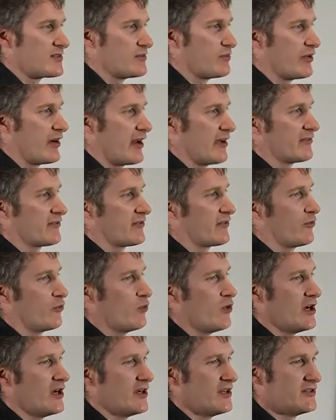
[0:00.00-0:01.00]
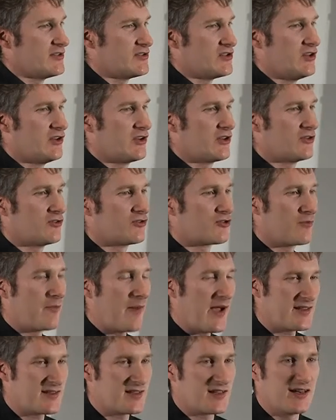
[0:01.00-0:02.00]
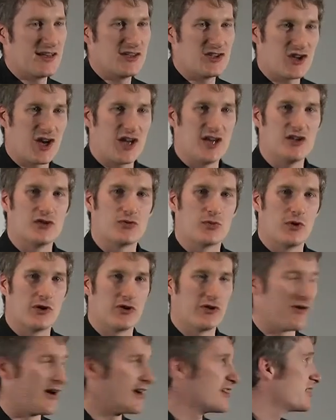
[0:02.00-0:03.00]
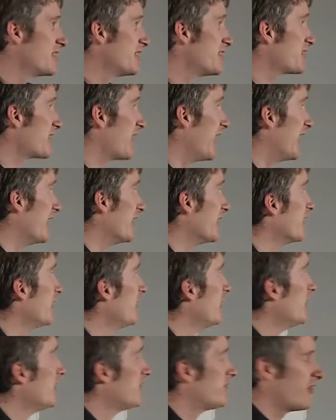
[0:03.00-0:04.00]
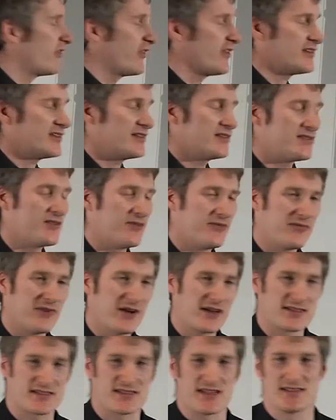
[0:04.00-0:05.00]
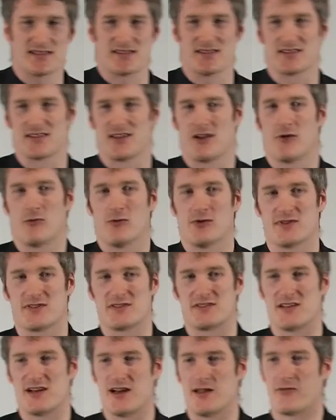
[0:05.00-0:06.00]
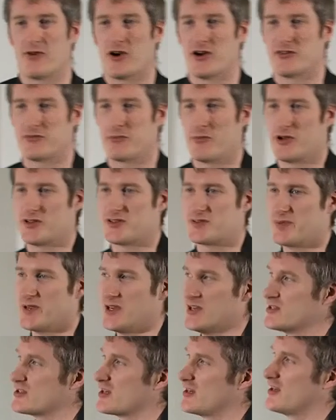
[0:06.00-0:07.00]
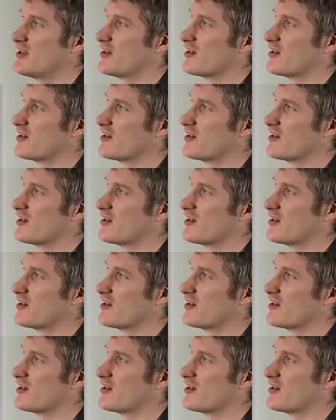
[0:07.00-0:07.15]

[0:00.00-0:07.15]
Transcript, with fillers: to pronounce the words, you can dramatically change what you're actually saying. So this is the first sentence that I wanted to deliver as my speech in